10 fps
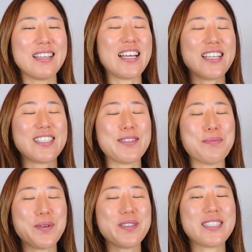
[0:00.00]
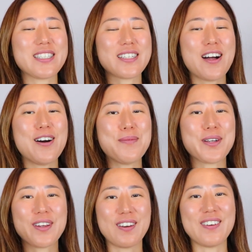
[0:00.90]
as the most
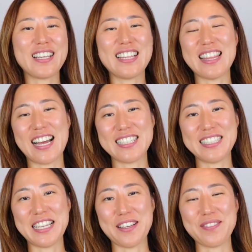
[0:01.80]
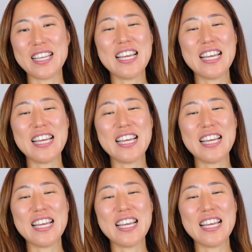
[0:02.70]
common Korean last name.